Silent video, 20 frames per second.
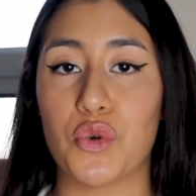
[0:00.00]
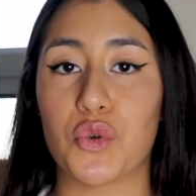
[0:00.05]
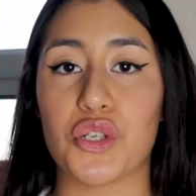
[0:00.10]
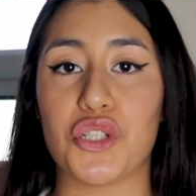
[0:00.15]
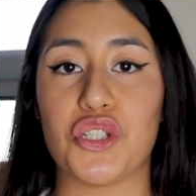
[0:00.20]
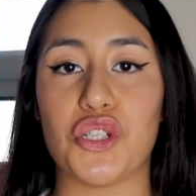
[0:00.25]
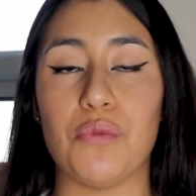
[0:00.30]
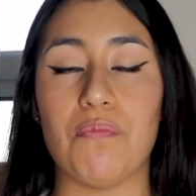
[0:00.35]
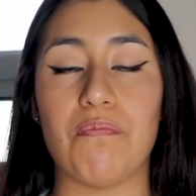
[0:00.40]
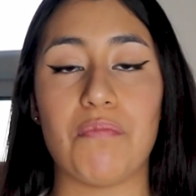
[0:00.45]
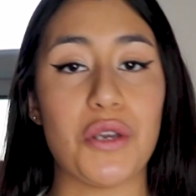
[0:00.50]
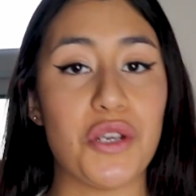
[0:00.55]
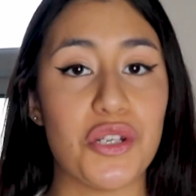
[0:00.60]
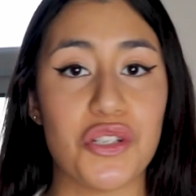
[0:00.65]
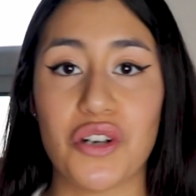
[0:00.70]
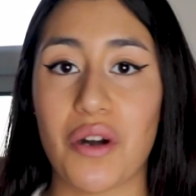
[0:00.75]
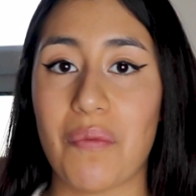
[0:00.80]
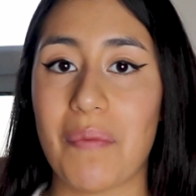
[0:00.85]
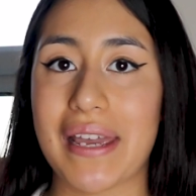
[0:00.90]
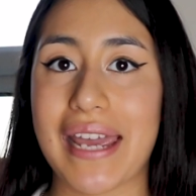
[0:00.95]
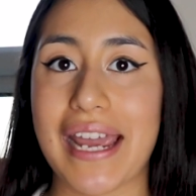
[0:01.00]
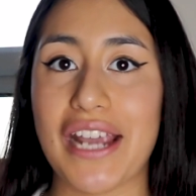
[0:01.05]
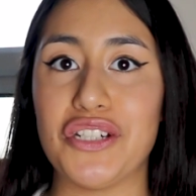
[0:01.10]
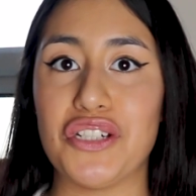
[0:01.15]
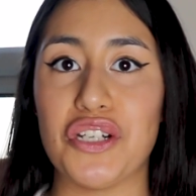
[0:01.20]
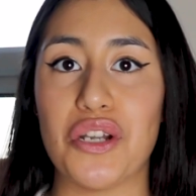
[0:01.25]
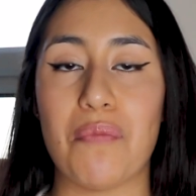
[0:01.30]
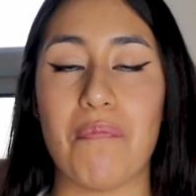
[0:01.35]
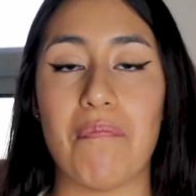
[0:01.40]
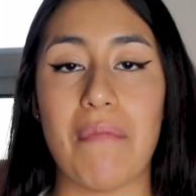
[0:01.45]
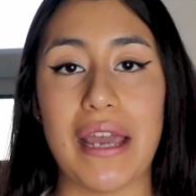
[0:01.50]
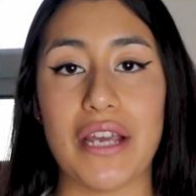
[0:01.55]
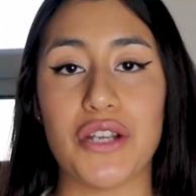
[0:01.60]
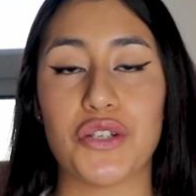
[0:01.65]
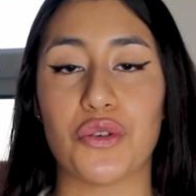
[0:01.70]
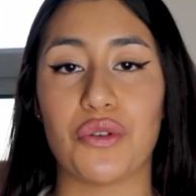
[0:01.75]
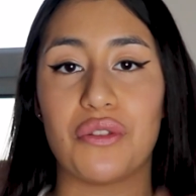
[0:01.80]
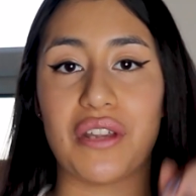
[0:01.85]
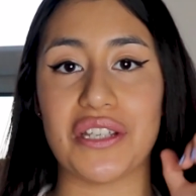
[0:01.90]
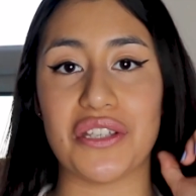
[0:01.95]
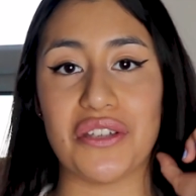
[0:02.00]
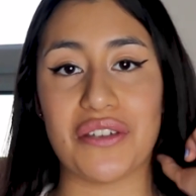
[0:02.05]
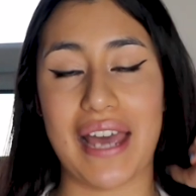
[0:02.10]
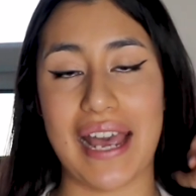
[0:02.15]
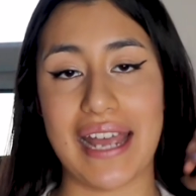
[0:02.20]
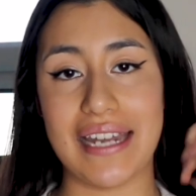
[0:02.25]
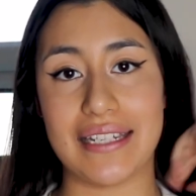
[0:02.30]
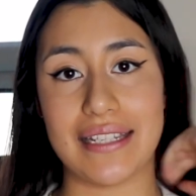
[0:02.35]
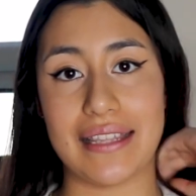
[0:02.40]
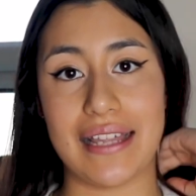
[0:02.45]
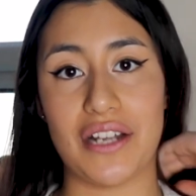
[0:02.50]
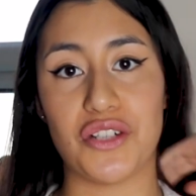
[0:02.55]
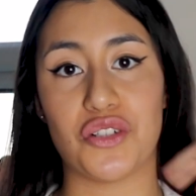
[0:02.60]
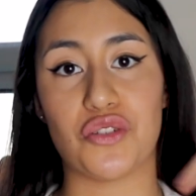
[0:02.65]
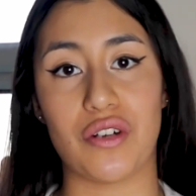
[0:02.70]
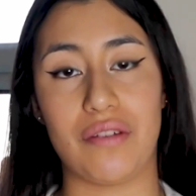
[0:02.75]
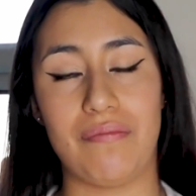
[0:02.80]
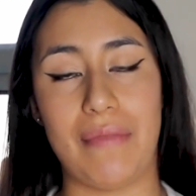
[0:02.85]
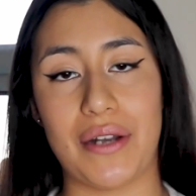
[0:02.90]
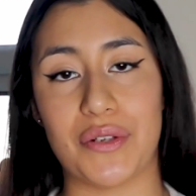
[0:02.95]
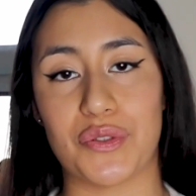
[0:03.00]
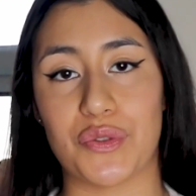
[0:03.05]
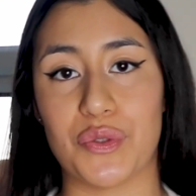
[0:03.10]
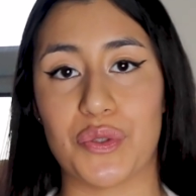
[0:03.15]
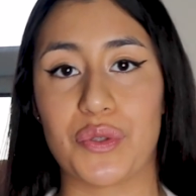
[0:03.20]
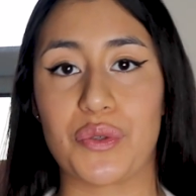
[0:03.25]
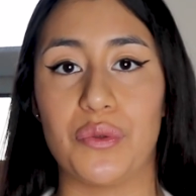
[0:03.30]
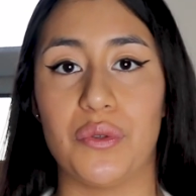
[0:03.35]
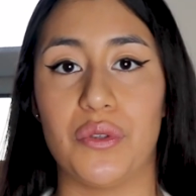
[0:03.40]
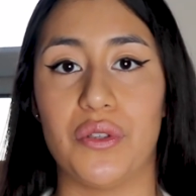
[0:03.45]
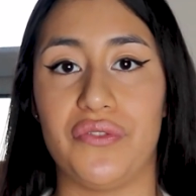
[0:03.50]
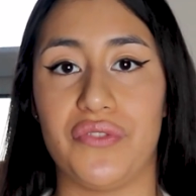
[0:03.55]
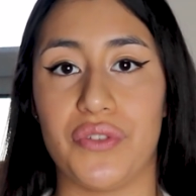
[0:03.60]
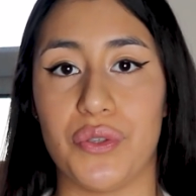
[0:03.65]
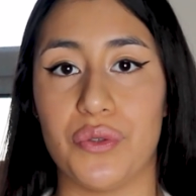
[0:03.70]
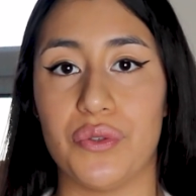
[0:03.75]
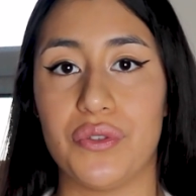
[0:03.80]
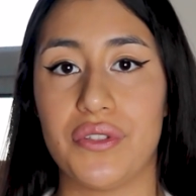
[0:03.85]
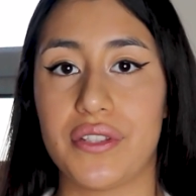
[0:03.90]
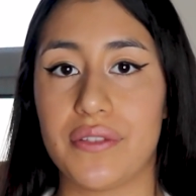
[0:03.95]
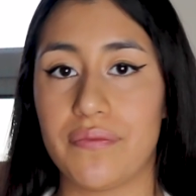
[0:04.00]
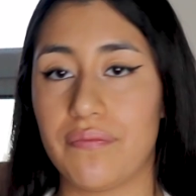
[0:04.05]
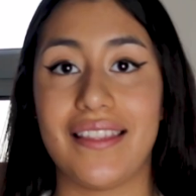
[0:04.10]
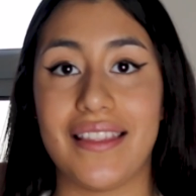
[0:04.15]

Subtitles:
order to boost your application and make sure that you get into that dream medical school of yours.